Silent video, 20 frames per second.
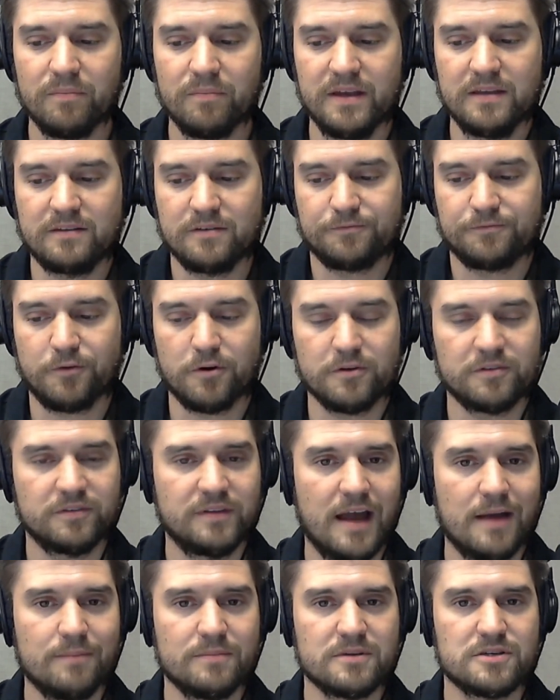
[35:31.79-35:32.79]
He's a
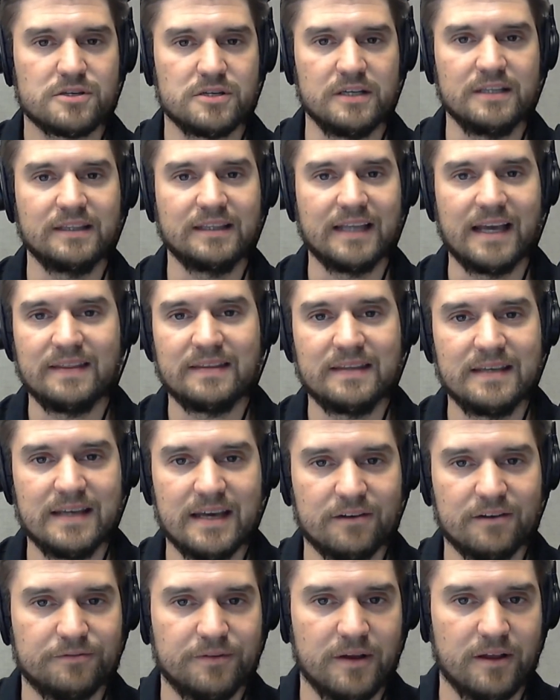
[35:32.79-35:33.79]
first down machine, led the
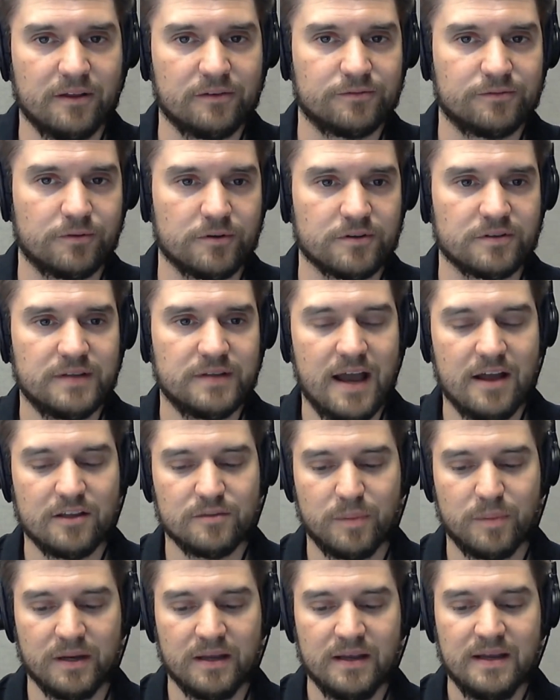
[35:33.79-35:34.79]
NFL in first
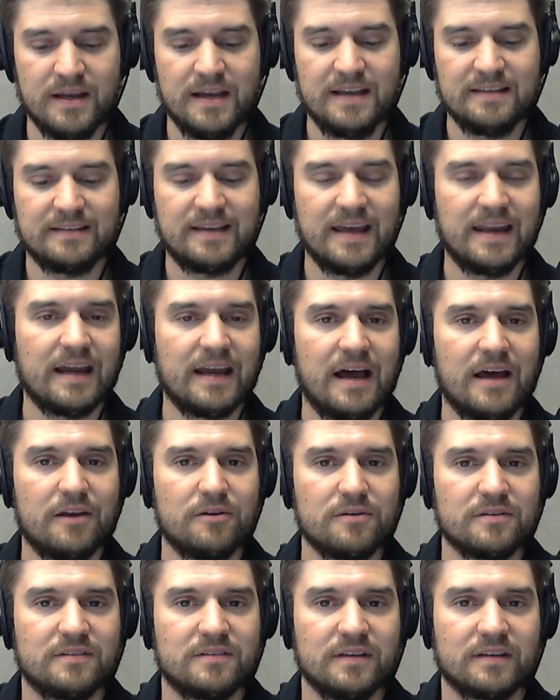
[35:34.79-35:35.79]
downs, but he's getting
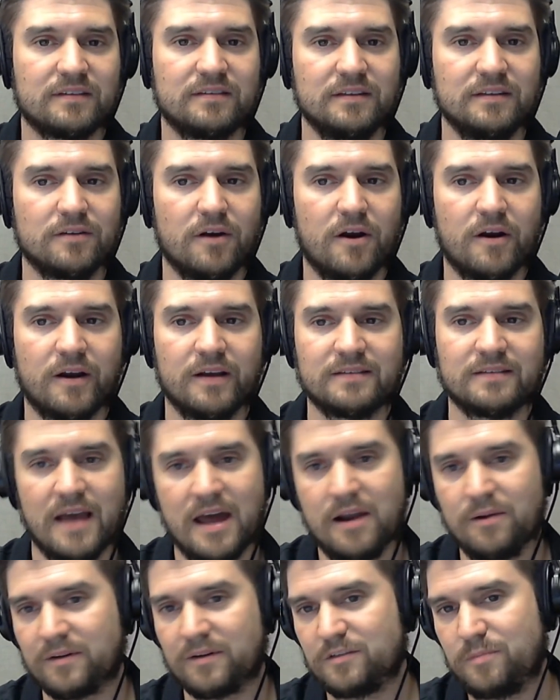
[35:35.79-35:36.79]
160 targets.
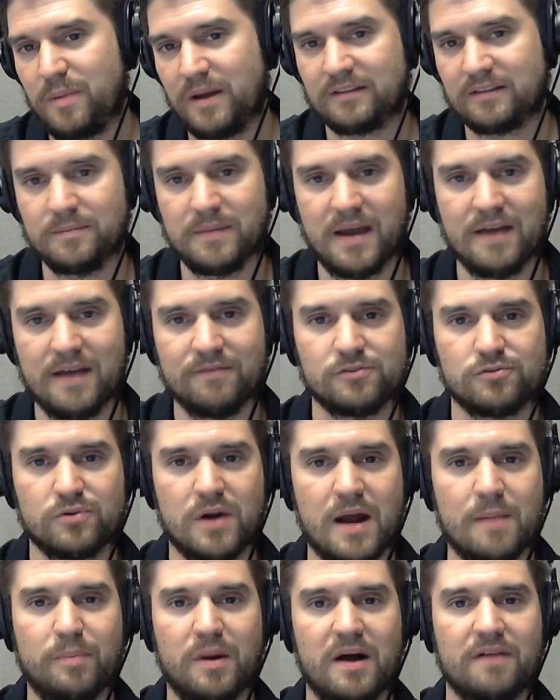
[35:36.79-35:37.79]
I don't expect him to have a
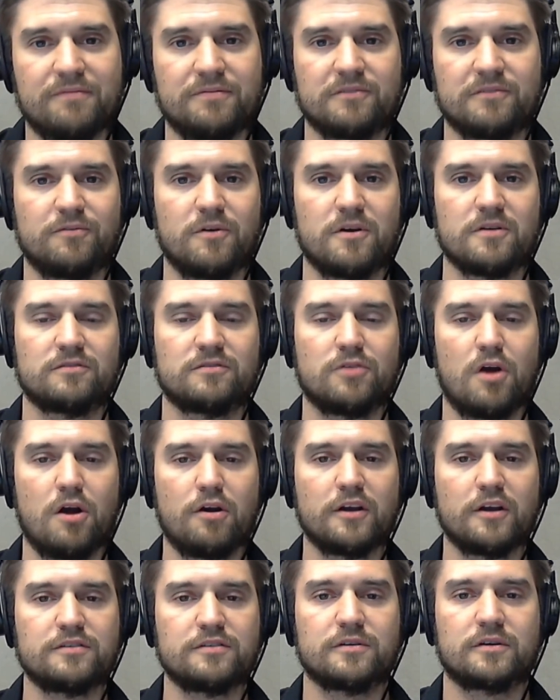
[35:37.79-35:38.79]
drop off as far as
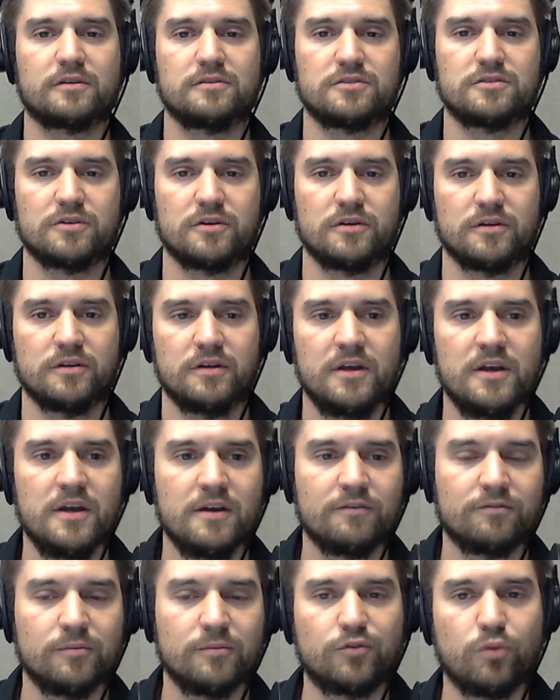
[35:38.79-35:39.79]
targets are concerned
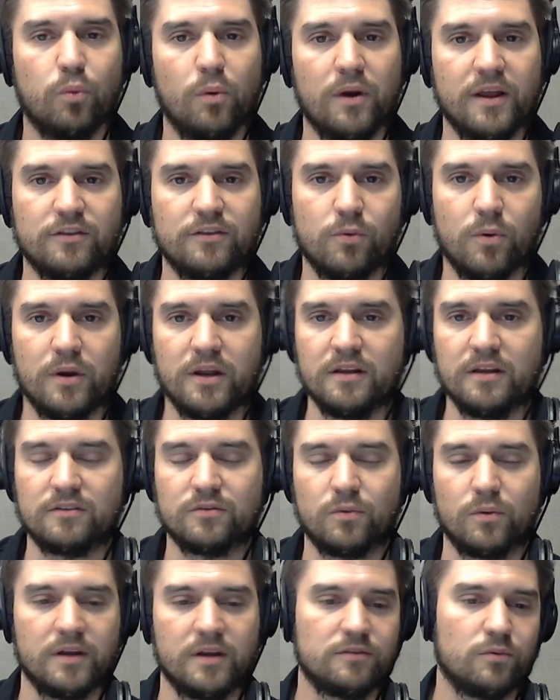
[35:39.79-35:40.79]
from 2020 to
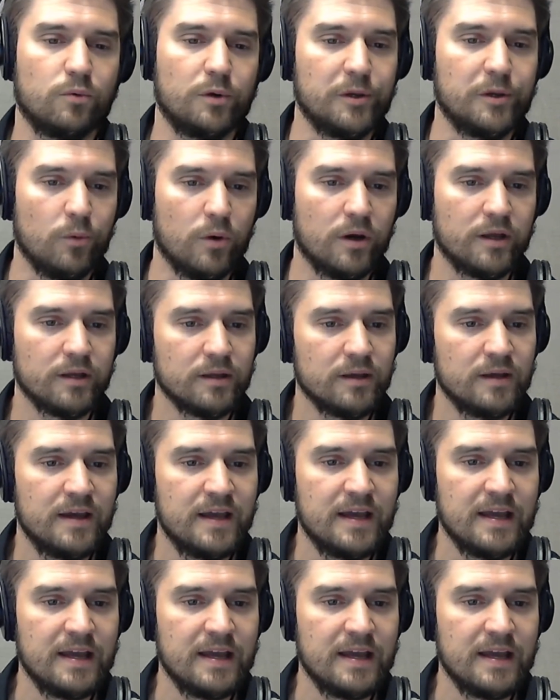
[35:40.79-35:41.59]
2021.